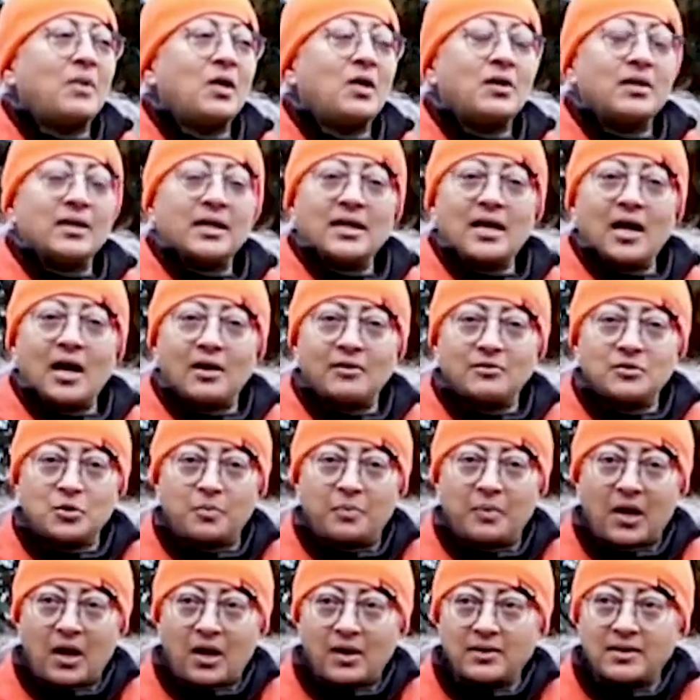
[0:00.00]
I'm learning
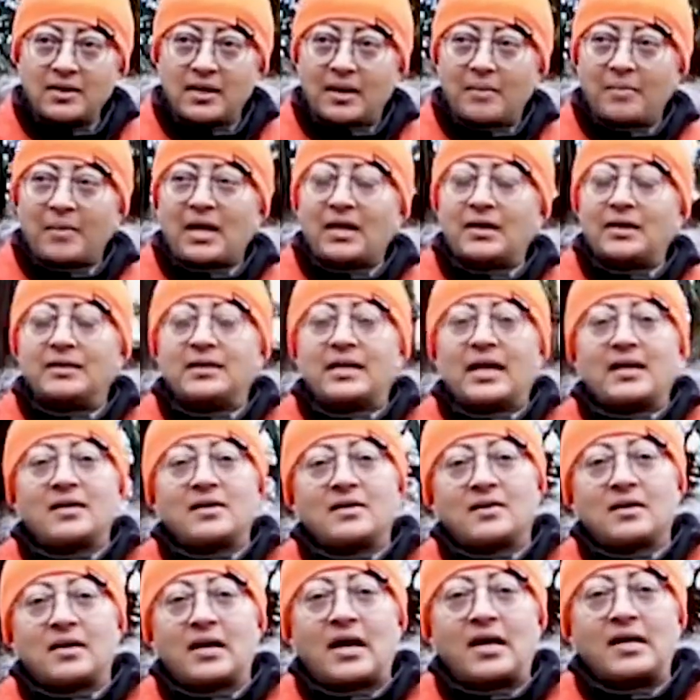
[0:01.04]
how to plant them. I
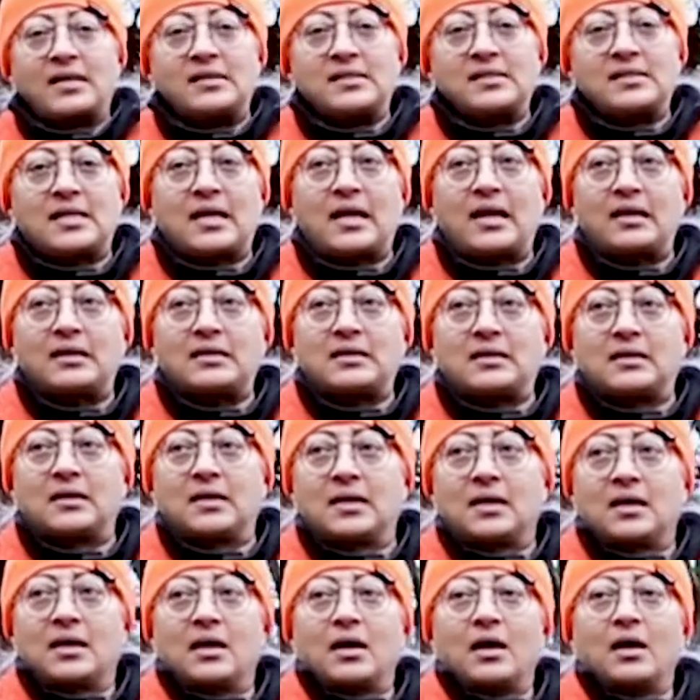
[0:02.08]
recognize
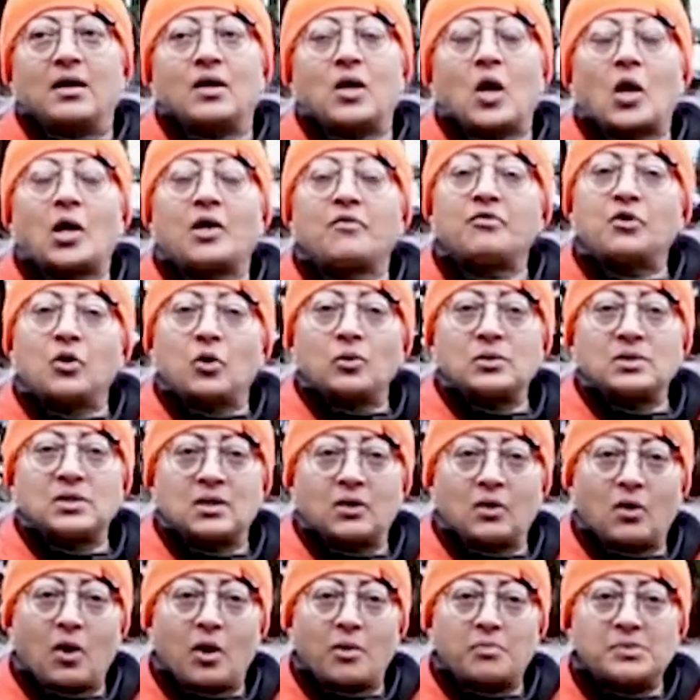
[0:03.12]
that a lot of
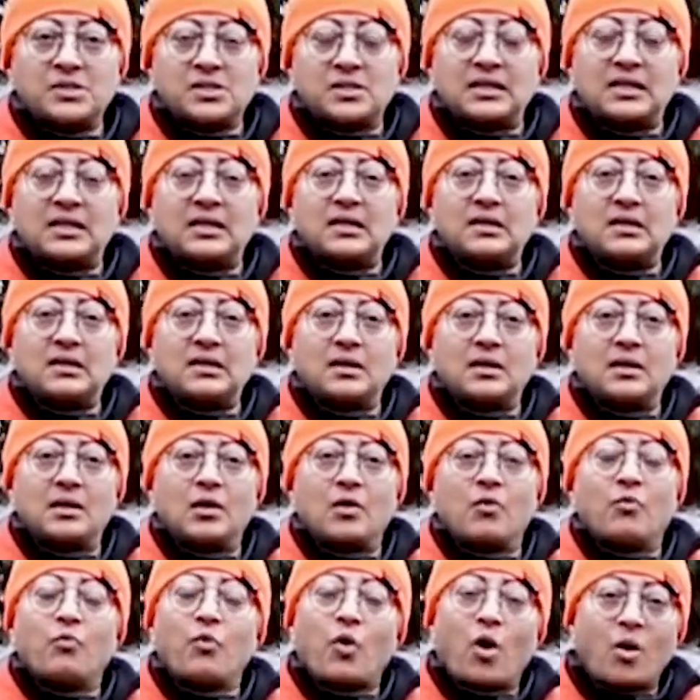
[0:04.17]
those crops need
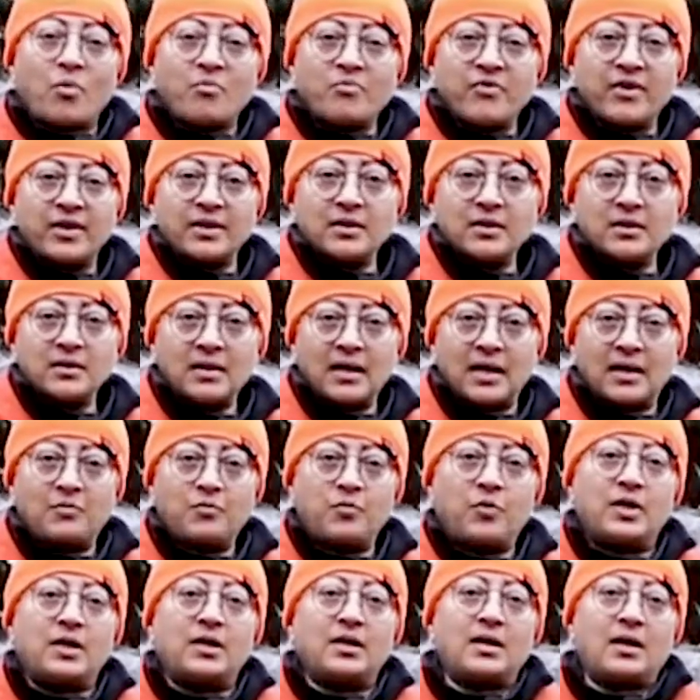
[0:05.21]
warm
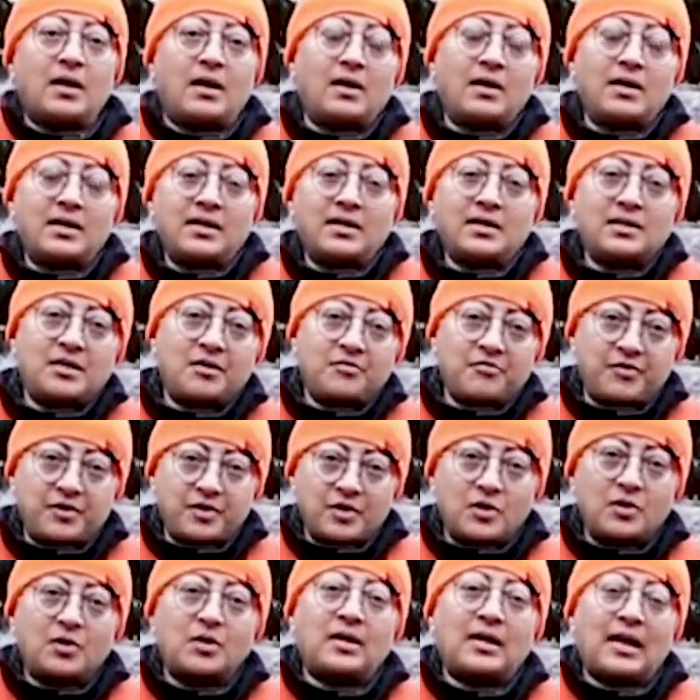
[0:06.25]
weather, and we are in a
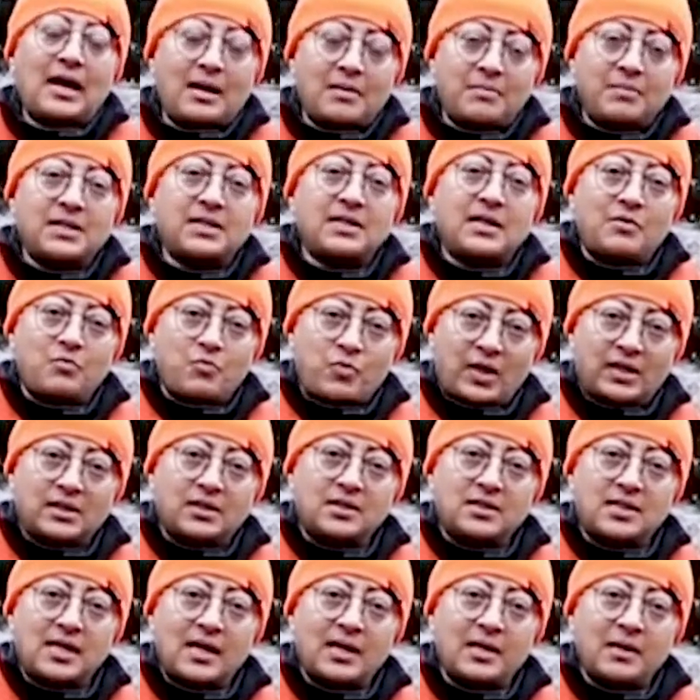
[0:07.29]
different climate
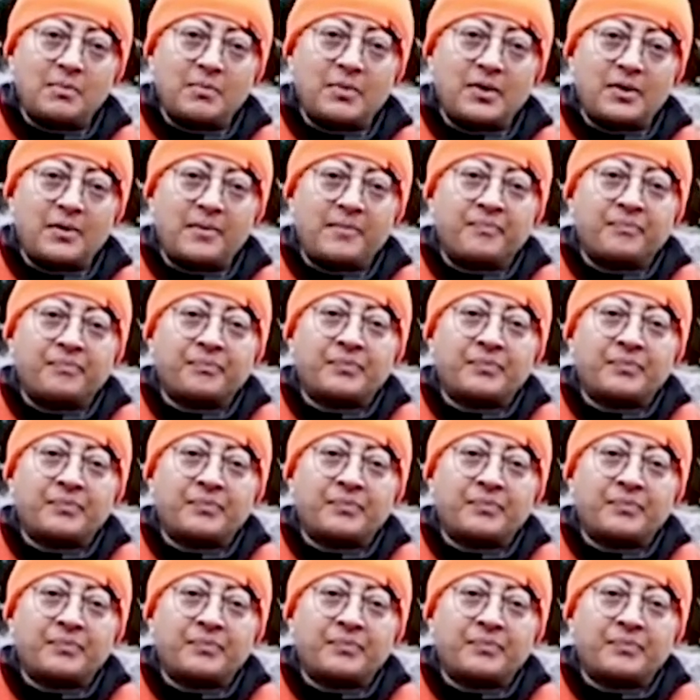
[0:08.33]
and weather type.